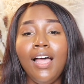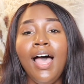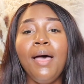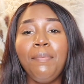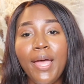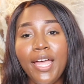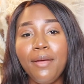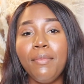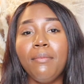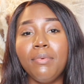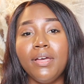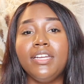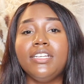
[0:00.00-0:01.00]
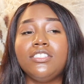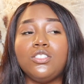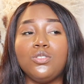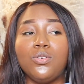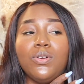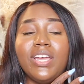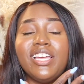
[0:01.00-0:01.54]
I paid my money
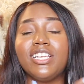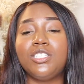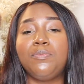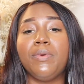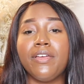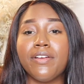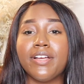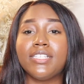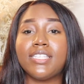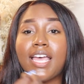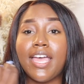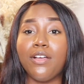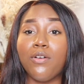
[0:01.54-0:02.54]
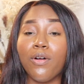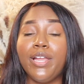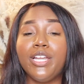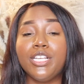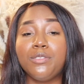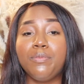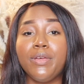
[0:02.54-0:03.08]
to experience a
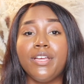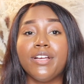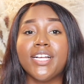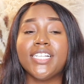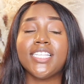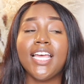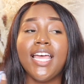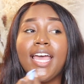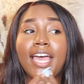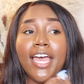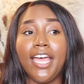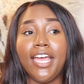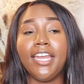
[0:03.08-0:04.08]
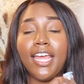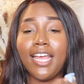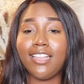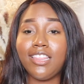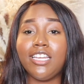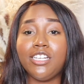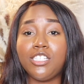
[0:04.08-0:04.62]
great experience, and
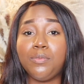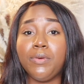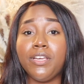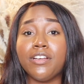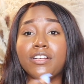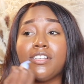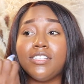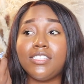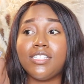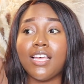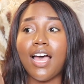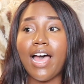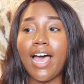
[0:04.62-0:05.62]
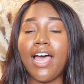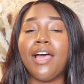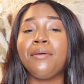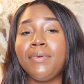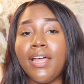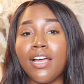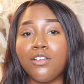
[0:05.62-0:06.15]
at that experience,
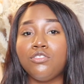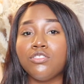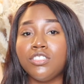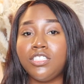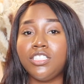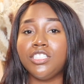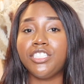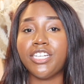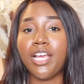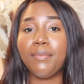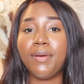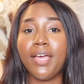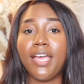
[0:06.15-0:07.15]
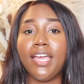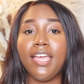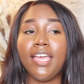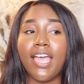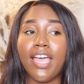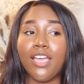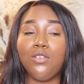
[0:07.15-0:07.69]
I'm now drenched in
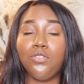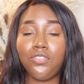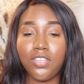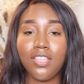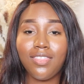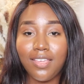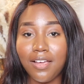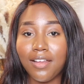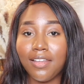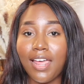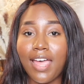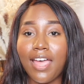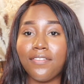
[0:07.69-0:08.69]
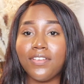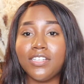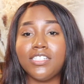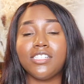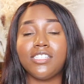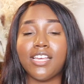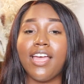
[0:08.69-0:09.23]
champagne and you sit there and laugh and
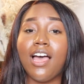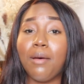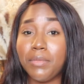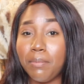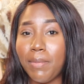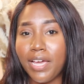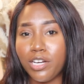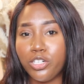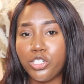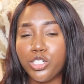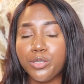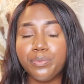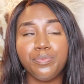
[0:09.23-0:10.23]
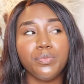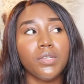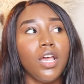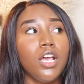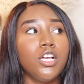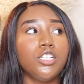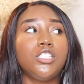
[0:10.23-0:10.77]
just say I'm the manager.
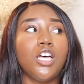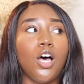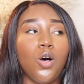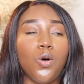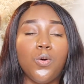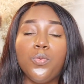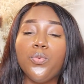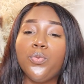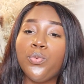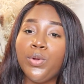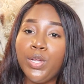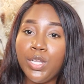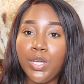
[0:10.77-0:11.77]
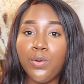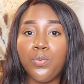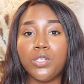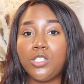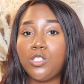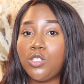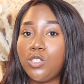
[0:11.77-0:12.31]
So really
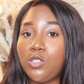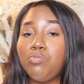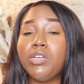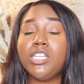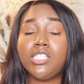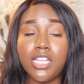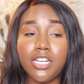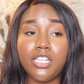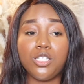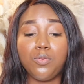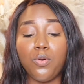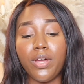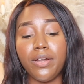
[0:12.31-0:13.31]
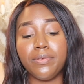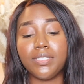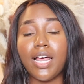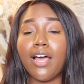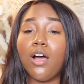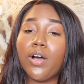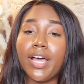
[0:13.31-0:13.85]
was pissed at this point. It was
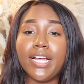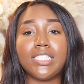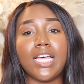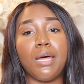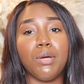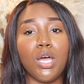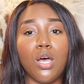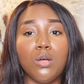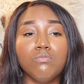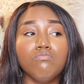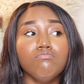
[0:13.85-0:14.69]
like, okay, it's time to go.